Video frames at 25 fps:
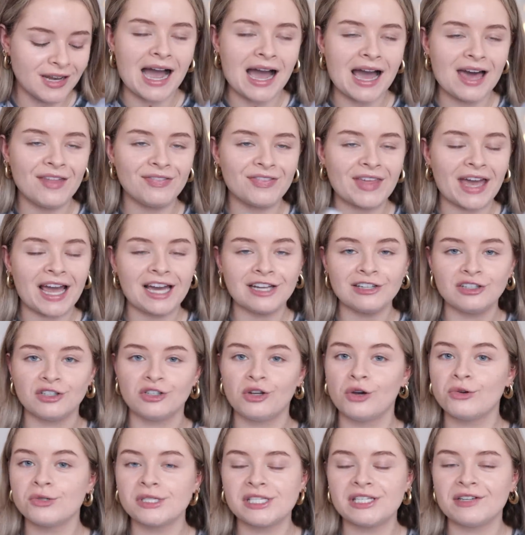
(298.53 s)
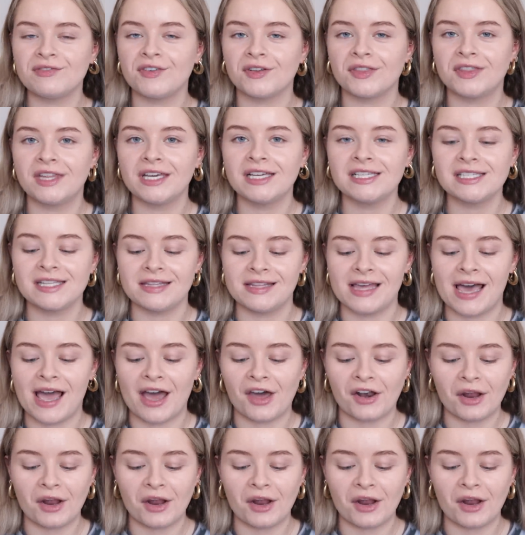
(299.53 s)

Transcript: and they had loads of different things in there,